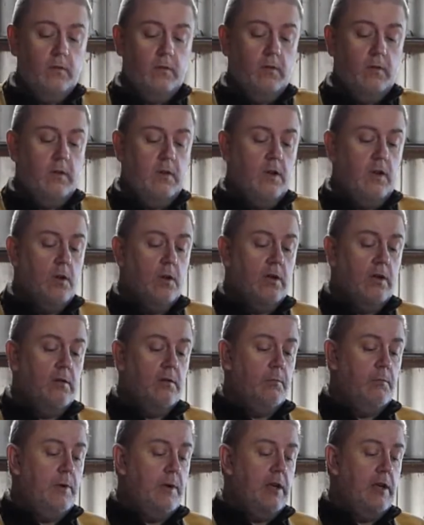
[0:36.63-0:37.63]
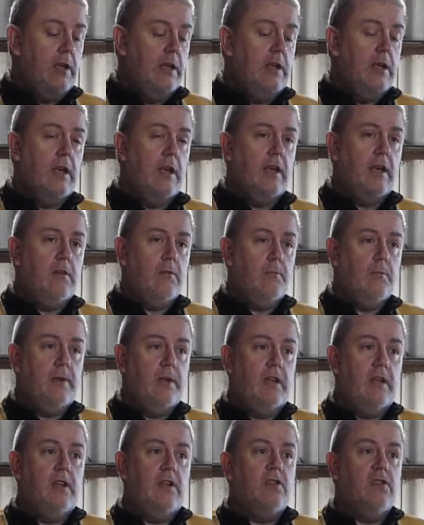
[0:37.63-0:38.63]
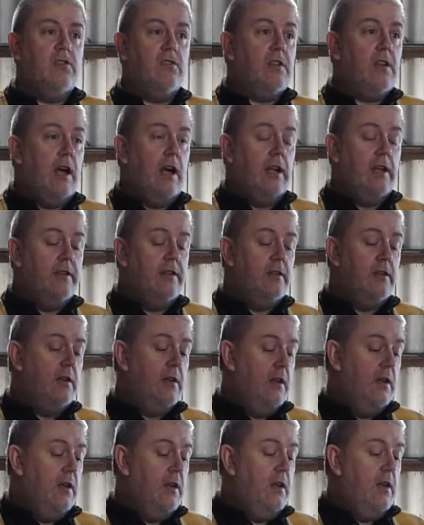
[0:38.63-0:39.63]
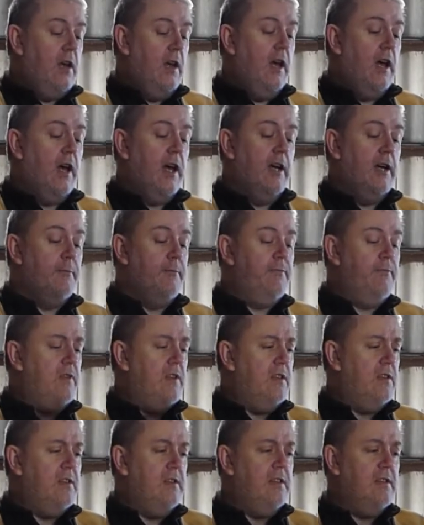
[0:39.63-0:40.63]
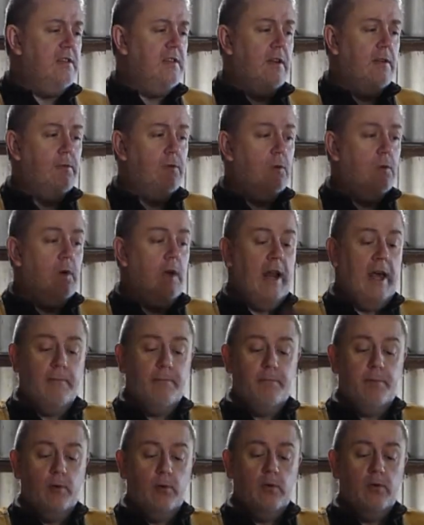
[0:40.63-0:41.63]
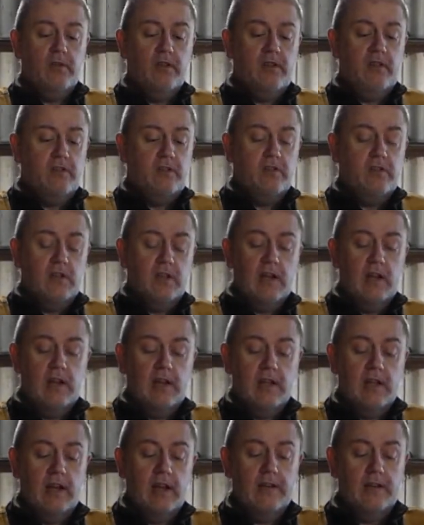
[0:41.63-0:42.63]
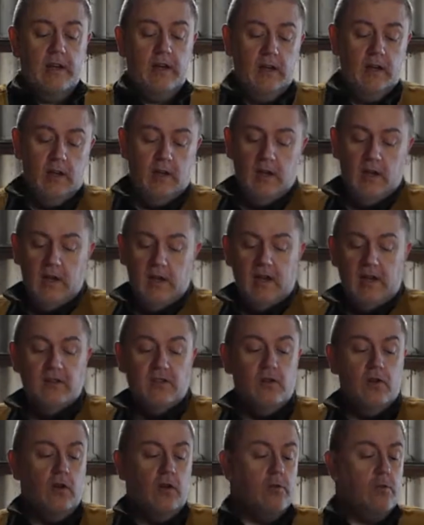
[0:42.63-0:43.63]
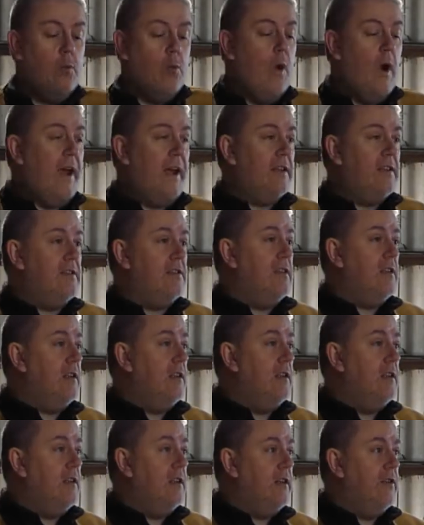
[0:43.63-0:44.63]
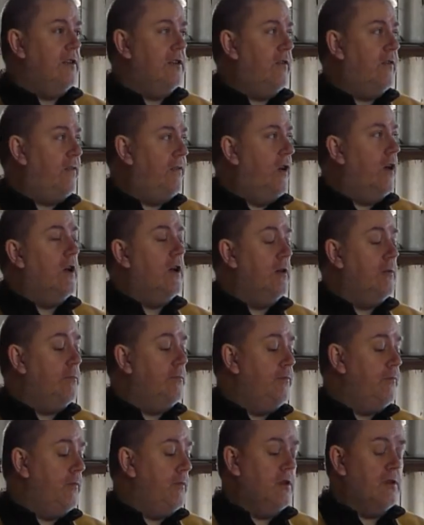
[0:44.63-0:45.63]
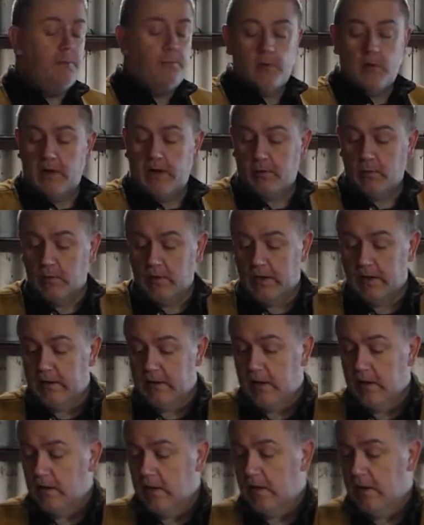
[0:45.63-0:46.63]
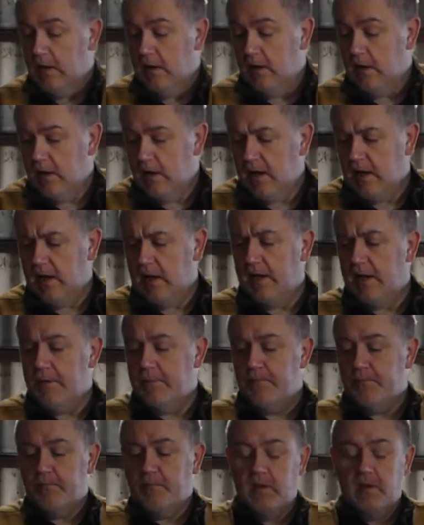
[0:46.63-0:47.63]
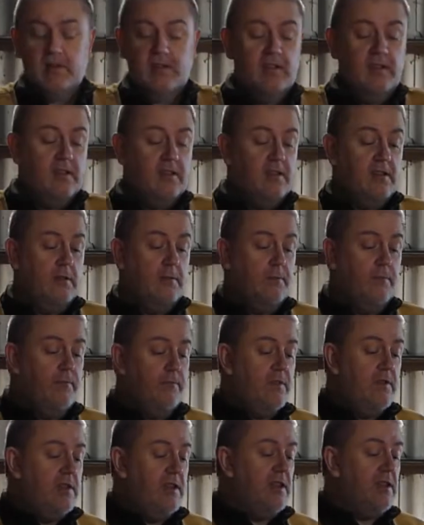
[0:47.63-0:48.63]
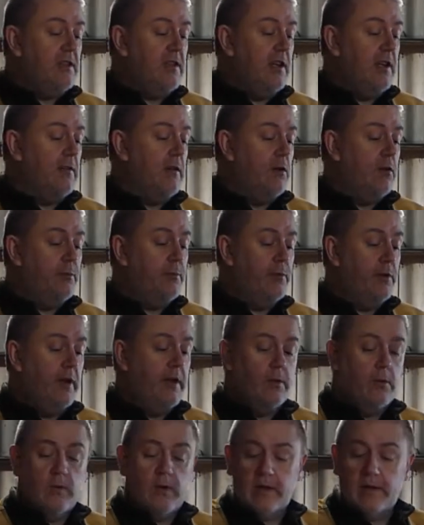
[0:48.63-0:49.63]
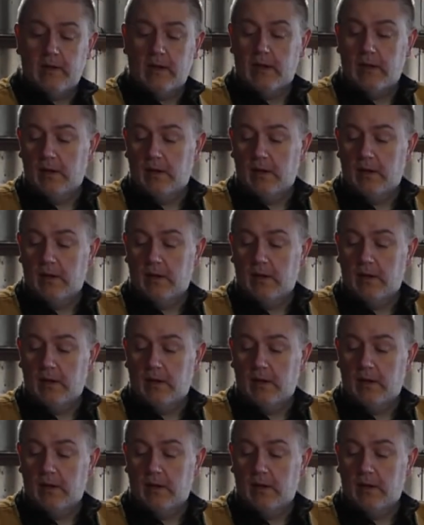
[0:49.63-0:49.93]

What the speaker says: It can be just coloured. This is stuff called lamport. It's just a coloured leather. It's not as waxy and firm as bridal leather. This is some 60-year-old bridal leather.